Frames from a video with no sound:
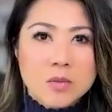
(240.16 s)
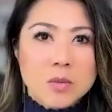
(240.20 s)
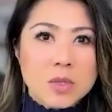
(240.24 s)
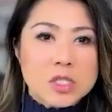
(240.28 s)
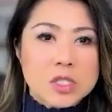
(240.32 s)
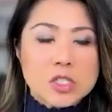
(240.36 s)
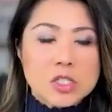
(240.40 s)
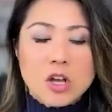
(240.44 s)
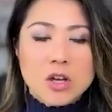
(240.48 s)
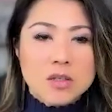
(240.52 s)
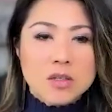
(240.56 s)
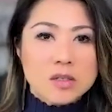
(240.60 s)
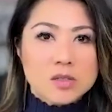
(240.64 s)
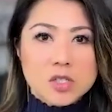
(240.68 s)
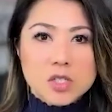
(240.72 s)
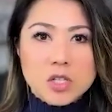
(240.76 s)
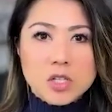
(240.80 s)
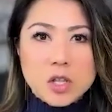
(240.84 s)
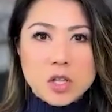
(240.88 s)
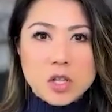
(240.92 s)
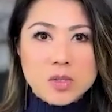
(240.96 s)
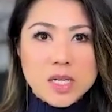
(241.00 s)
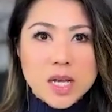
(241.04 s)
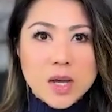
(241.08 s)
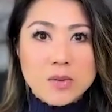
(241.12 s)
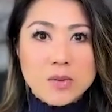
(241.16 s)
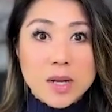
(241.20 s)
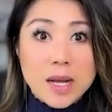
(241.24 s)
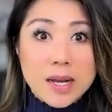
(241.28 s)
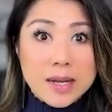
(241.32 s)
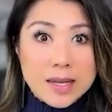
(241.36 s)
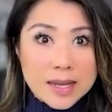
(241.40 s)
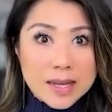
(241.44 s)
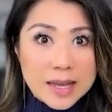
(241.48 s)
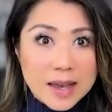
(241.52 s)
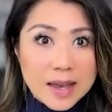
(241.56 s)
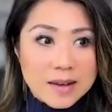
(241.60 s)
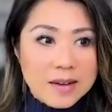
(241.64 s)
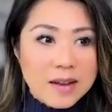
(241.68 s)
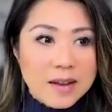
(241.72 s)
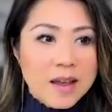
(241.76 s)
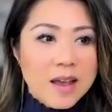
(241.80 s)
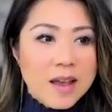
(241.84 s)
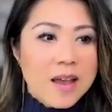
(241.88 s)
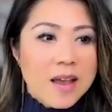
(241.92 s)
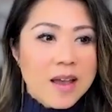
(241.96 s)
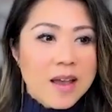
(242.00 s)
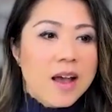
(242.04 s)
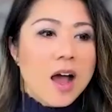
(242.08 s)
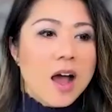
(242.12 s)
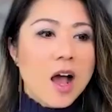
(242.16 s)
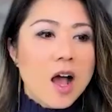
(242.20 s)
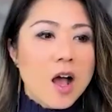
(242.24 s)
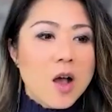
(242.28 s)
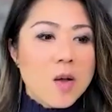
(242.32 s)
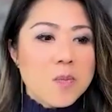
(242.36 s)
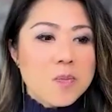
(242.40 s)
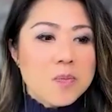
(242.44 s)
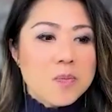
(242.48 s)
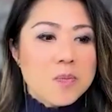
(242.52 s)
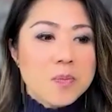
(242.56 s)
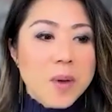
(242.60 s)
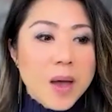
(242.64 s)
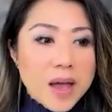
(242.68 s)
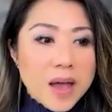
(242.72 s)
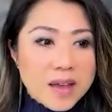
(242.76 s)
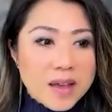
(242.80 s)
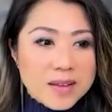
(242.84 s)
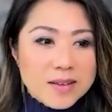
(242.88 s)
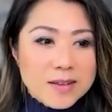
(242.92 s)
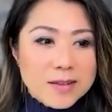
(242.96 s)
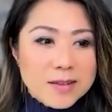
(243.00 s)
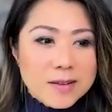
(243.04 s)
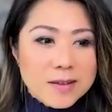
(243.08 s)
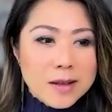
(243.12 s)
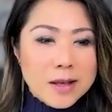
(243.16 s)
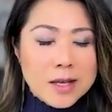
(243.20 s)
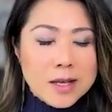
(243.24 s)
the slowdown again. But